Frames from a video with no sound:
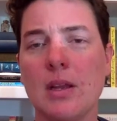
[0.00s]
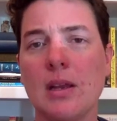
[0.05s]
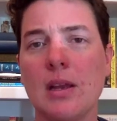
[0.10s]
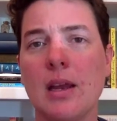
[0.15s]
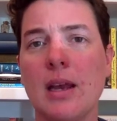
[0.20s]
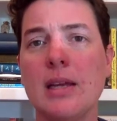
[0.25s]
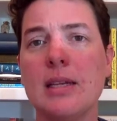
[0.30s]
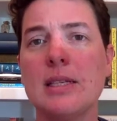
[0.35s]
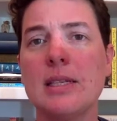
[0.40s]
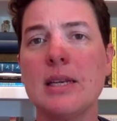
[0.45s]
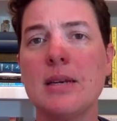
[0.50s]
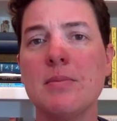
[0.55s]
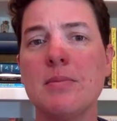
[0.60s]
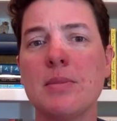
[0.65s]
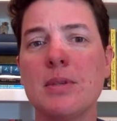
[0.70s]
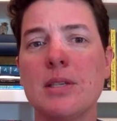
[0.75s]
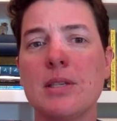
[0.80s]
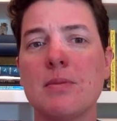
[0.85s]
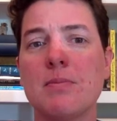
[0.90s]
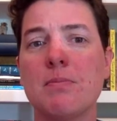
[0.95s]
It
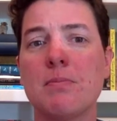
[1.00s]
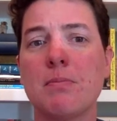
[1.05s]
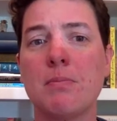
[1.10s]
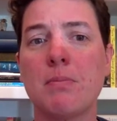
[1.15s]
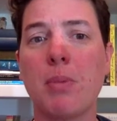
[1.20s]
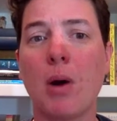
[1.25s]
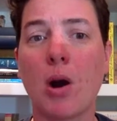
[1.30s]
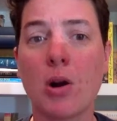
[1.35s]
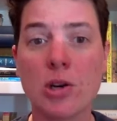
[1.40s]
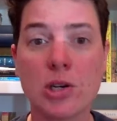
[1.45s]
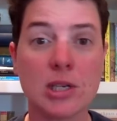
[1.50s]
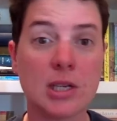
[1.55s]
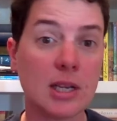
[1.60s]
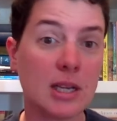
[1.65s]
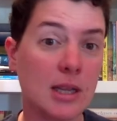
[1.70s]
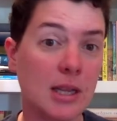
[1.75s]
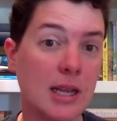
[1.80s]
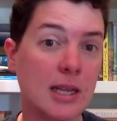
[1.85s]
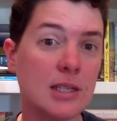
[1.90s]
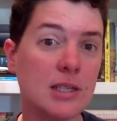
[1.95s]
seems partially
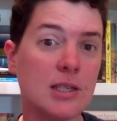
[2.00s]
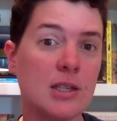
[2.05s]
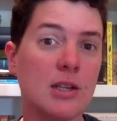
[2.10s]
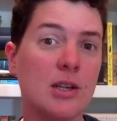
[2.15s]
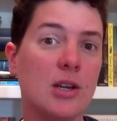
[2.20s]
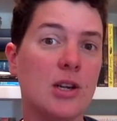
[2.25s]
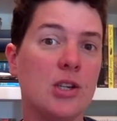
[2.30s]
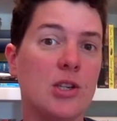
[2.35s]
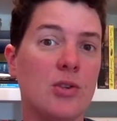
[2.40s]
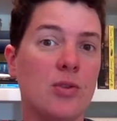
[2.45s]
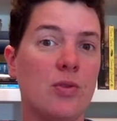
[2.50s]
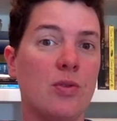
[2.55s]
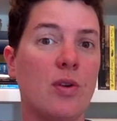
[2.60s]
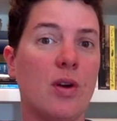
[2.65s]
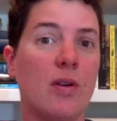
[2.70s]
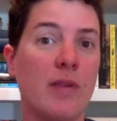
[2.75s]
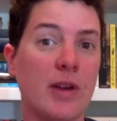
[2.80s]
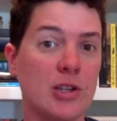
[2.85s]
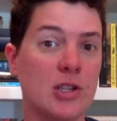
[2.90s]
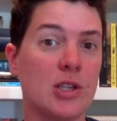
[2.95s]
linked to
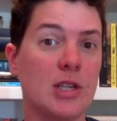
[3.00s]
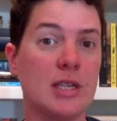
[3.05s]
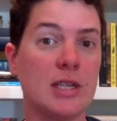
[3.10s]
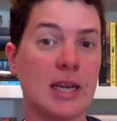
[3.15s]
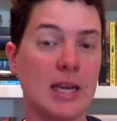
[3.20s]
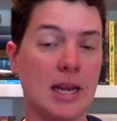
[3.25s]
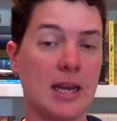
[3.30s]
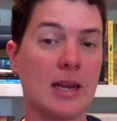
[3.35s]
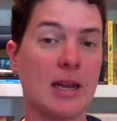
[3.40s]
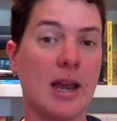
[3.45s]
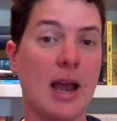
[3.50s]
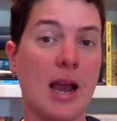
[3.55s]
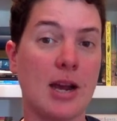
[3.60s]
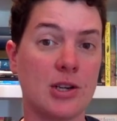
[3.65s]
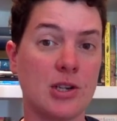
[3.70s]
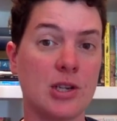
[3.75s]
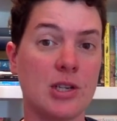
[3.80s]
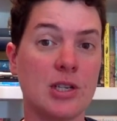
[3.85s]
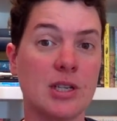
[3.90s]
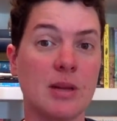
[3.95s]
eventually taking
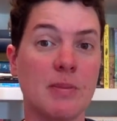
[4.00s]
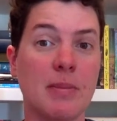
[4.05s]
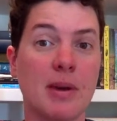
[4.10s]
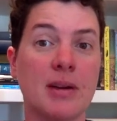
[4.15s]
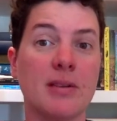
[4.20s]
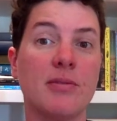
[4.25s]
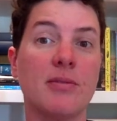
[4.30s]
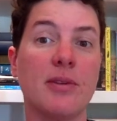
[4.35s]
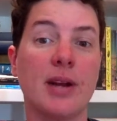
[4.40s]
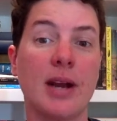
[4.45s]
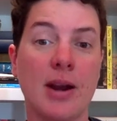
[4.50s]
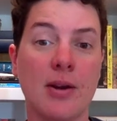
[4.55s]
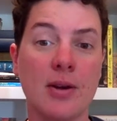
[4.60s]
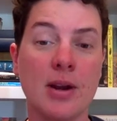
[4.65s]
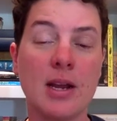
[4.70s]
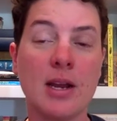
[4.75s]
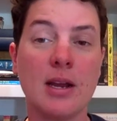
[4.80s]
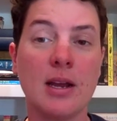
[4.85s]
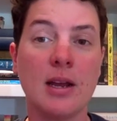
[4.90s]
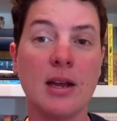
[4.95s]
actions that benefit
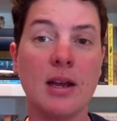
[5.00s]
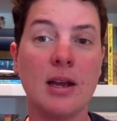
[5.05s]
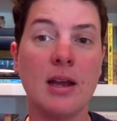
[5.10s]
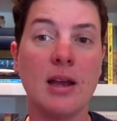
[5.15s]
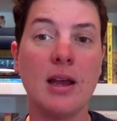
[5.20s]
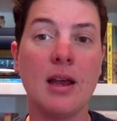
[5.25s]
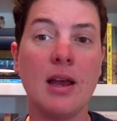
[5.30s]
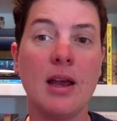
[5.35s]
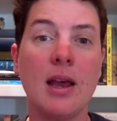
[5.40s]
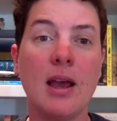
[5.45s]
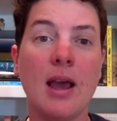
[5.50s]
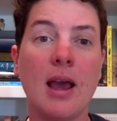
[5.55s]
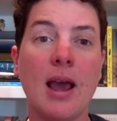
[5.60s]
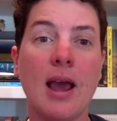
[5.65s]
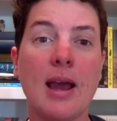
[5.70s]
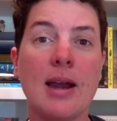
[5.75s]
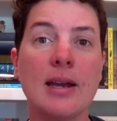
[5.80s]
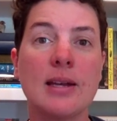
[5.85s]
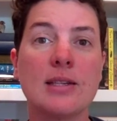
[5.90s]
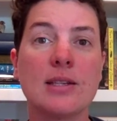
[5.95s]
Harry,
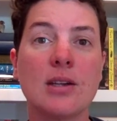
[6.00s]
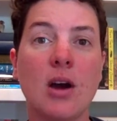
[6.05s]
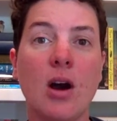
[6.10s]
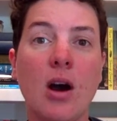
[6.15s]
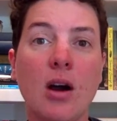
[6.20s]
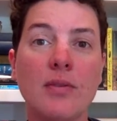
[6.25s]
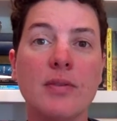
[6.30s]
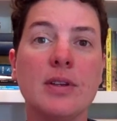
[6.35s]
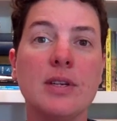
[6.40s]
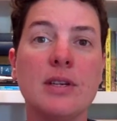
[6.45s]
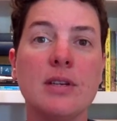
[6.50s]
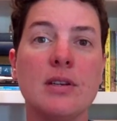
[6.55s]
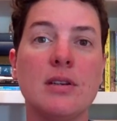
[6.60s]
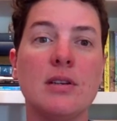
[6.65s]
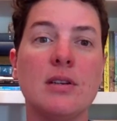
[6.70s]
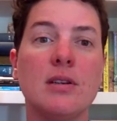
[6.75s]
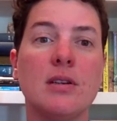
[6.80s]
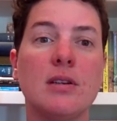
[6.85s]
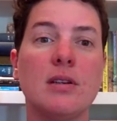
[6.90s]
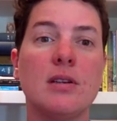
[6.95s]
and it's often
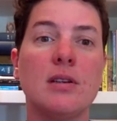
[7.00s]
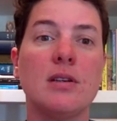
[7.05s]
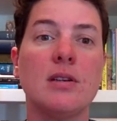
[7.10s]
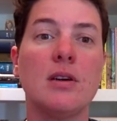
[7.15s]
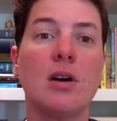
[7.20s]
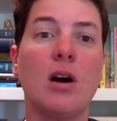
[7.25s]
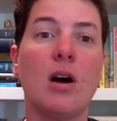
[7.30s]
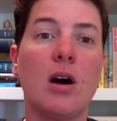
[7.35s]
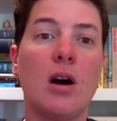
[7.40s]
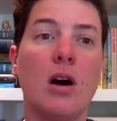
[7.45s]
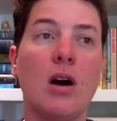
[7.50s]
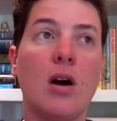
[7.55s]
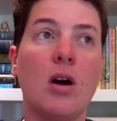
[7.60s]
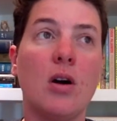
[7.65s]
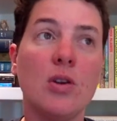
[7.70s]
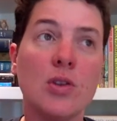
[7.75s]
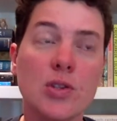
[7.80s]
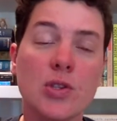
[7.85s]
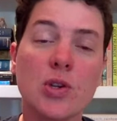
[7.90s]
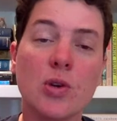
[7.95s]

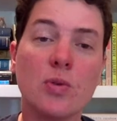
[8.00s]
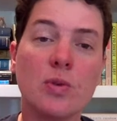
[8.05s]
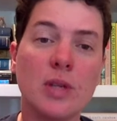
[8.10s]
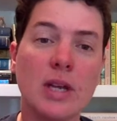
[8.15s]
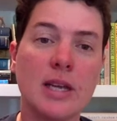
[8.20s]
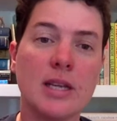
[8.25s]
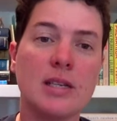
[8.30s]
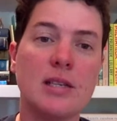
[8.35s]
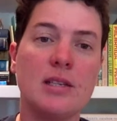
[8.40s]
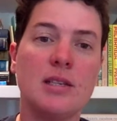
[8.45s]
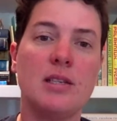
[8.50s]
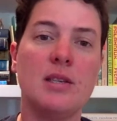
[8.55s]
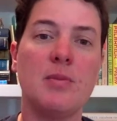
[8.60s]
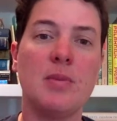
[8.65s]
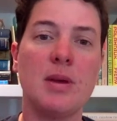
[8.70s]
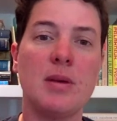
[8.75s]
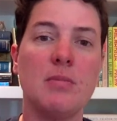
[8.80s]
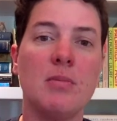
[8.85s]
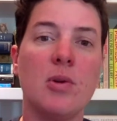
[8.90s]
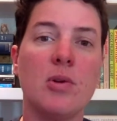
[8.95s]
also linked to
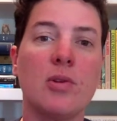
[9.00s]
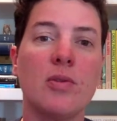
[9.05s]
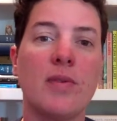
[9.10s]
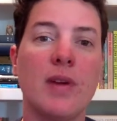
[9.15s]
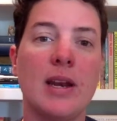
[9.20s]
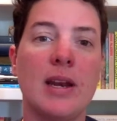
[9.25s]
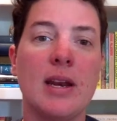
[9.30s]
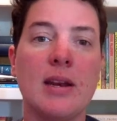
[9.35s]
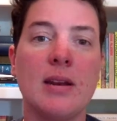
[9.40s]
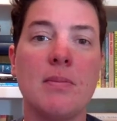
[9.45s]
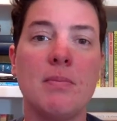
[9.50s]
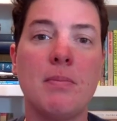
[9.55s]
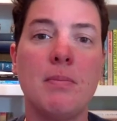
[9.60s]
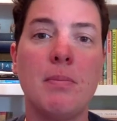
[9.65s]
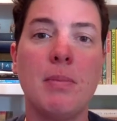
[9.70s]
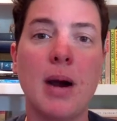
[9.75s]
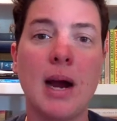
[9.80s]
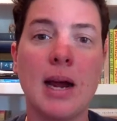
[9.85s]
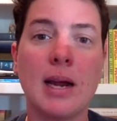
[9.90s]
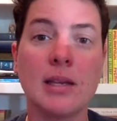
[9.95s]
being motivated
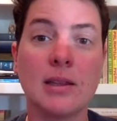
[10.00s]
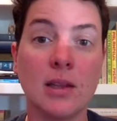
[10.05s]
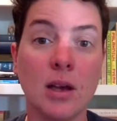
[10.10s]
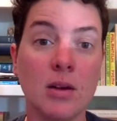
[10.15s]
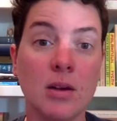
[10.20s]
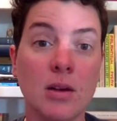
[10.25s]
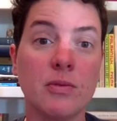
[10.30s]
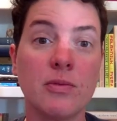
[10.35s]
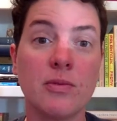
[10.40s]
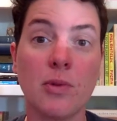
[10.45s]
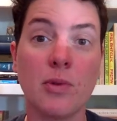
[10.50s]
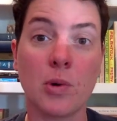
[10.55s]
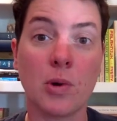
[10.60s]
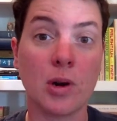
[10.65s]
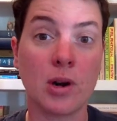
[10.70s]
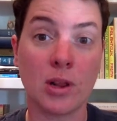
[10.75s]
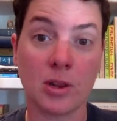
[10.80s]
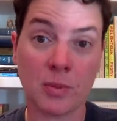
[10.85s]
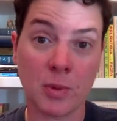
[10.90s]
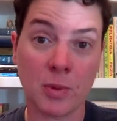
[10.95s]
by love for
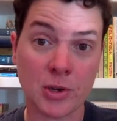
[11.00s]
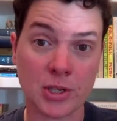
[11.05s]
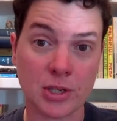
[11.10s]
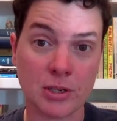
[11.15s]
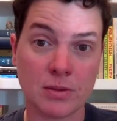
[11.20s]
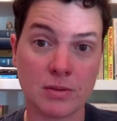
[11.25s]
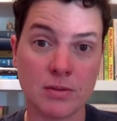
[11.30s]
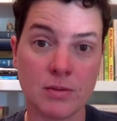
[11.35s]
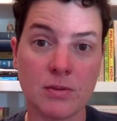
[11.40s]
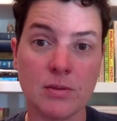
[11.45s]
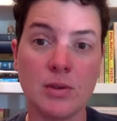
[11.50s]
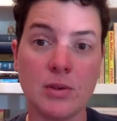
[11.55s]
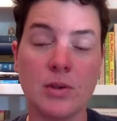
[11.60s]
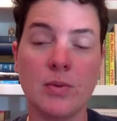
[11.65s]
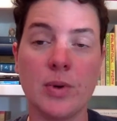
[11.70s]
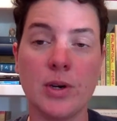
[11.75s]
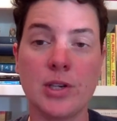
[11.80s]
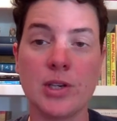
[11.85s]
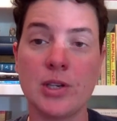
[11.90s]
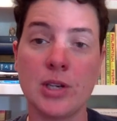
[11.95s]
another person,
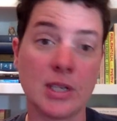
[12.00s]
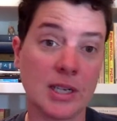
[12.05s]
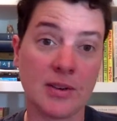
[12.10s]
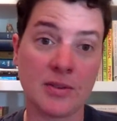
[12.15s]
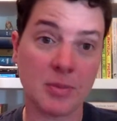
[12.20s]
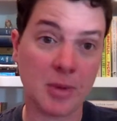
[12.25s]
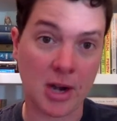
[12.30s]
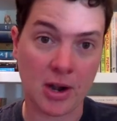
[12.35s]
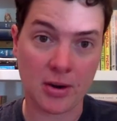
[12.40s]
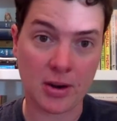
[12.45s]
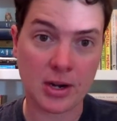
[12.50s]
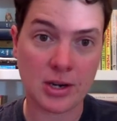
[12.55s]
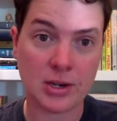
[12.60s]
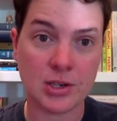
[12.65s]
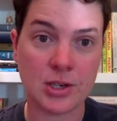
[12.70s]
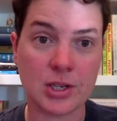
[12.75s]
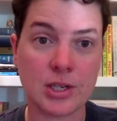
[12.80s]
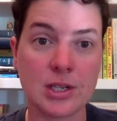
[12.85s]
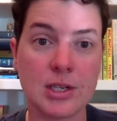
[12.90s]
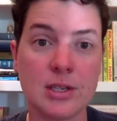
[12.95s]
which doesn't have to be Harry,
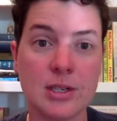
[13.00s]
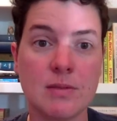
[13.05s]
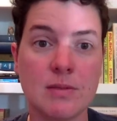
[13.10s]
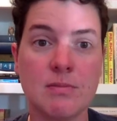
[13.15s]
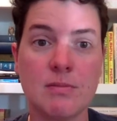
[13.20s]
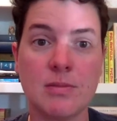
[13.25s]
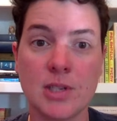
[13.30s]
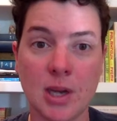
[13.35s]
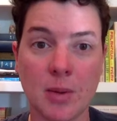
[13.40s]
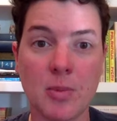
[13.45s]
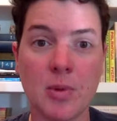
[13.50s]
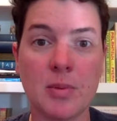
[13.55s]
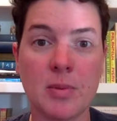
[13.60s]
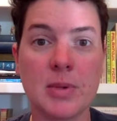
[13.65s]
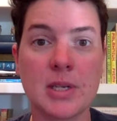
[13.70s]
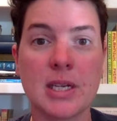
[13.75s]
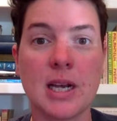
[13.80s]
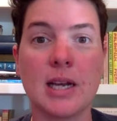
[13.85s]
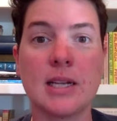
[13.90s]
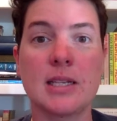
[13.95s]
just someone
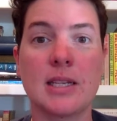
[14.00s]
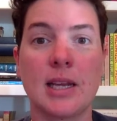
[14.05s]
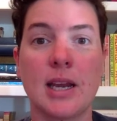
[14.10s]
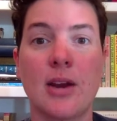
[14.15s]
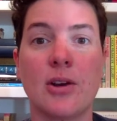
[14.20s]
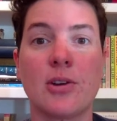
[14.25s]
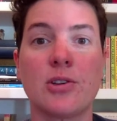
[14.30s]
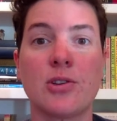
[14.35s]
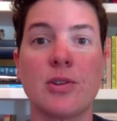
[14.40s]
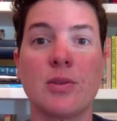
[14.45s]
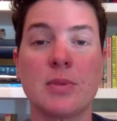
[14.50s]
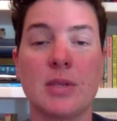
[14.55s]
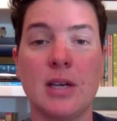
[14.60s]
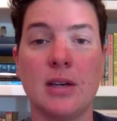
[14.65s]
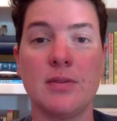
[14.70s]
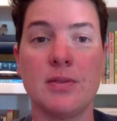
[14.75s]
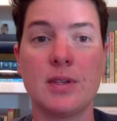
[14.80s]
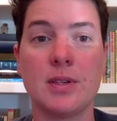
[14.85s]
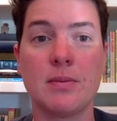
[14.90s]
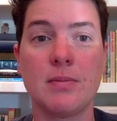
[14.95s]
besides the character
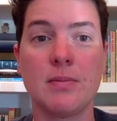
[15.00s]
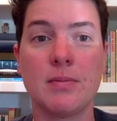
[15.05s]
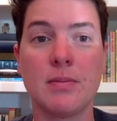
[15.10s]
themselves.